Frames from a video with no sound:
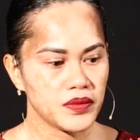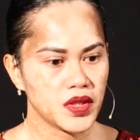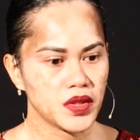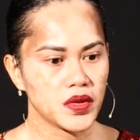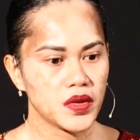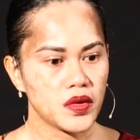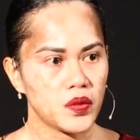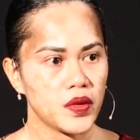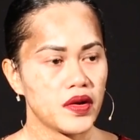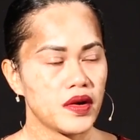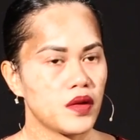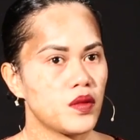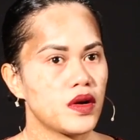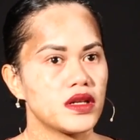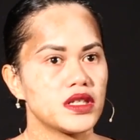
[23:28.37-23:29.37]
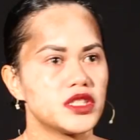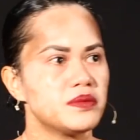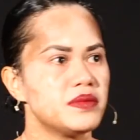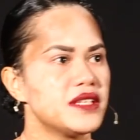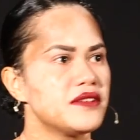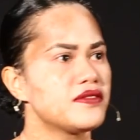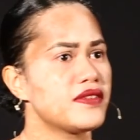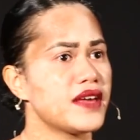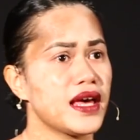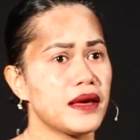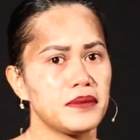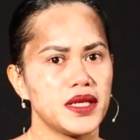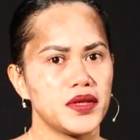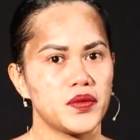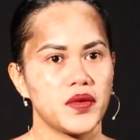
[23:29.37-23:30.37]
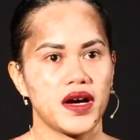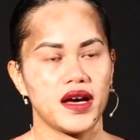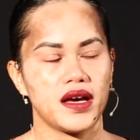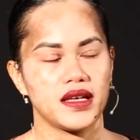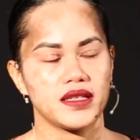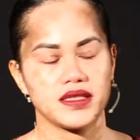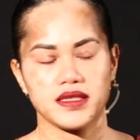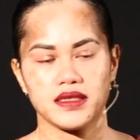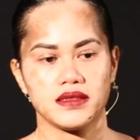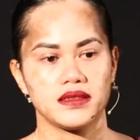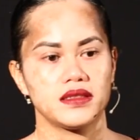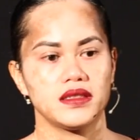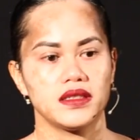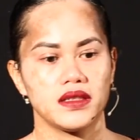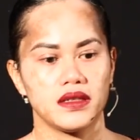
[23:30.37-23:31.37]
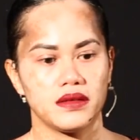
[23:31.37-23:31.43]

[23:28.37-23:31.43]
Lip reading: you know, where I wanted to be family-wise and